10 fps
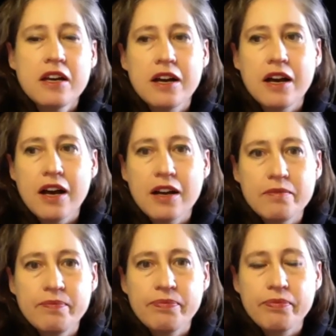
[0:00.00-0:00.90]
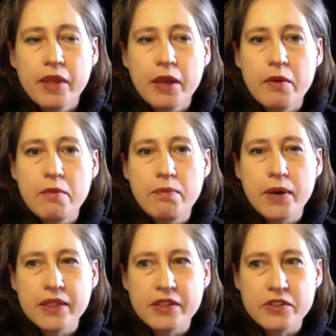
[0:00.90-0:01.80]

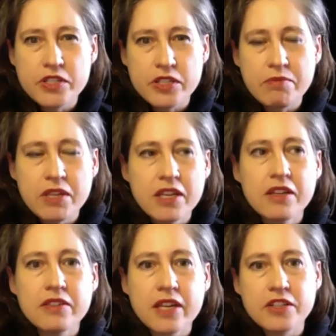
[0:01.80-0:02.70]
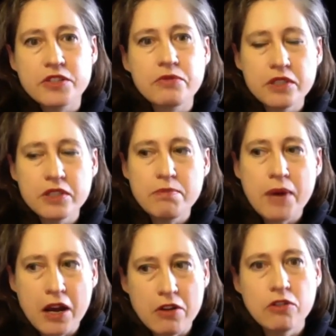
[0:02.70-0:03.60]
But there's something that is really
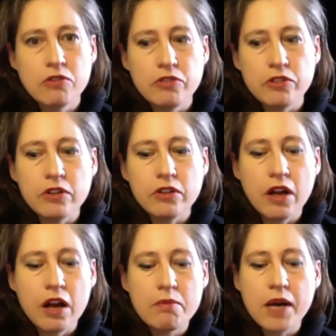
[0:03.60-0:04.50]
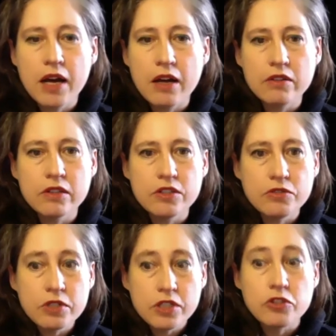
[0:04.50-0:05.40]
powerful about
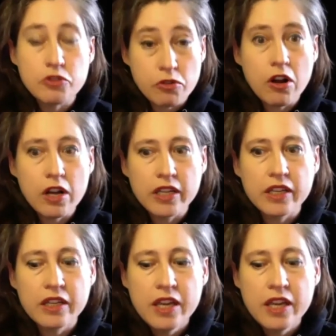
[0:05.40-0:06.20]
doing a drawing,